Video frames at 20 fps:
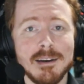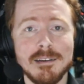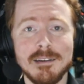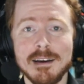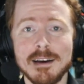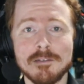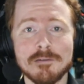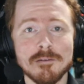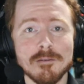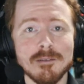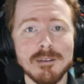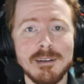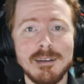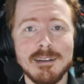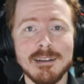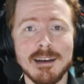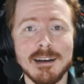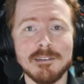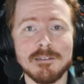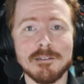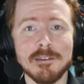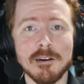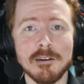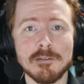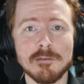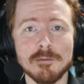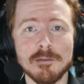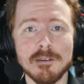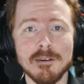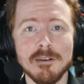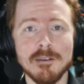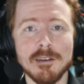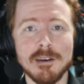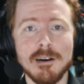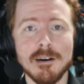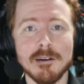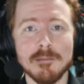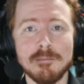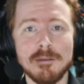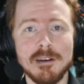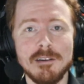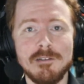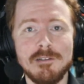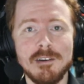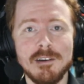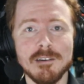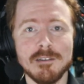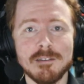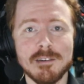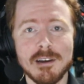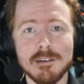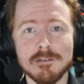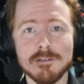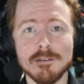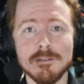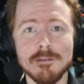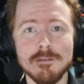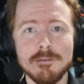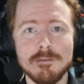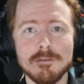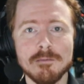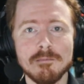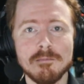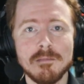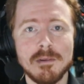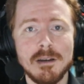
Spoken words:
Naturally, that starts with all the RPG essentials.